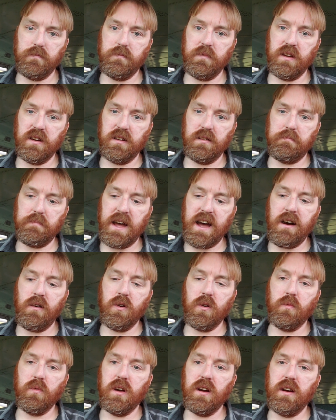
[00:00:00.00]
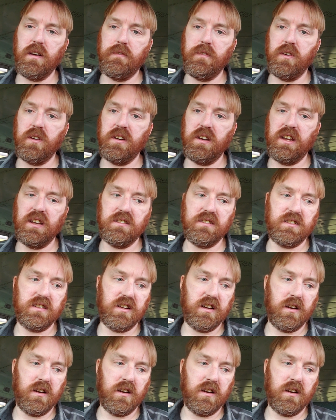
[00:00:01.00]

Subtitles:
the power wherever it needs to